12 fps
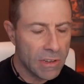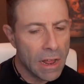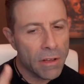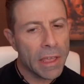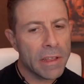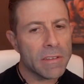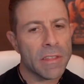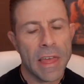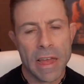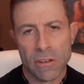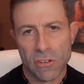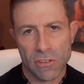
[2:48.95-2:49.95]
And I'll get into
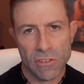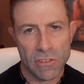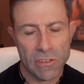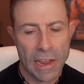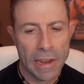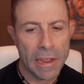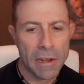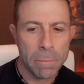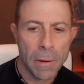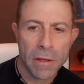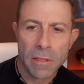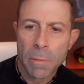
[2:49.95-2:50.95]
that in just a second.
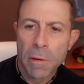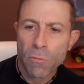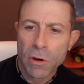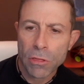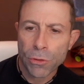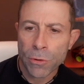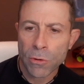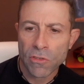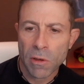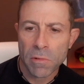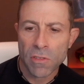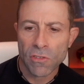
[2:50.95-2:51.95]
But let me read through
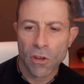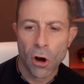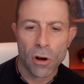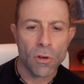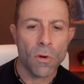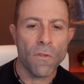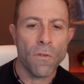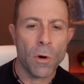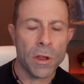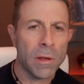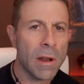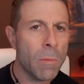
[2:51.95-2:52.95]
some of this article for
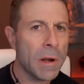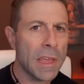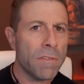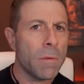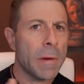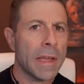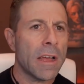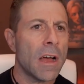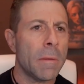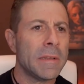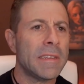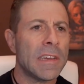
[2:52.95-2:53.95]
you. And I want to give you my
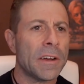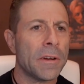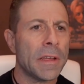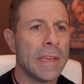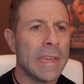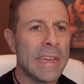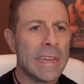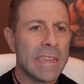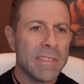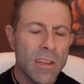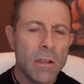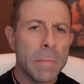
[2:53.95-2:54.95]
commentary, and
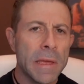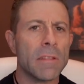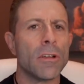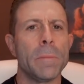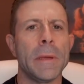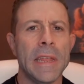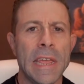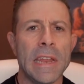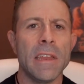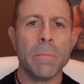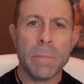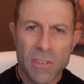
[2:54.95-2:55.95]
it's going to be a little bit
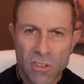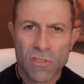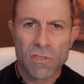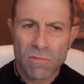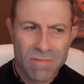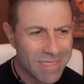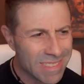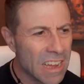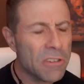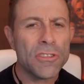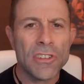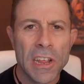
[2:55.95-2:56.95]
heated, but just
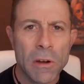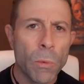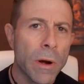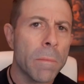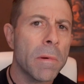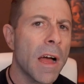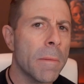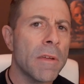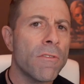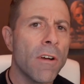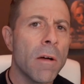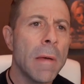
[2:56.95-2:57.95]
understand where I'm coming
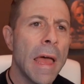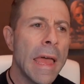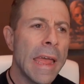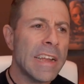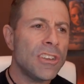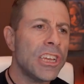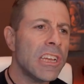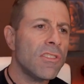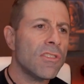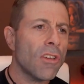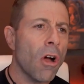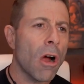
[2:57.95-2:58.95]
from. And
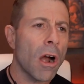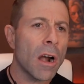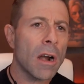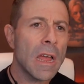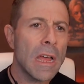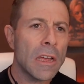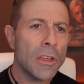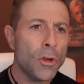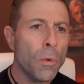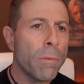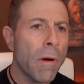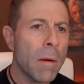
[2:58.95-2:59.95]
chances are
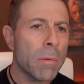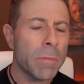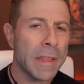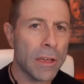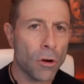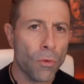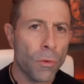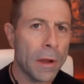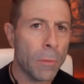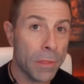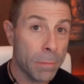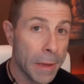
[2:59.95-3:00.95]
you'll probably agree
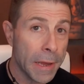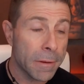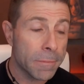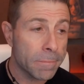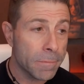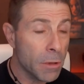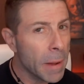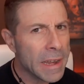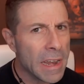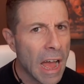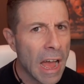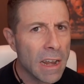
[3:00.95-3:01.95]
with me. You might
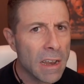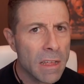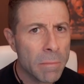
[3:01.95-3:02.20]
not.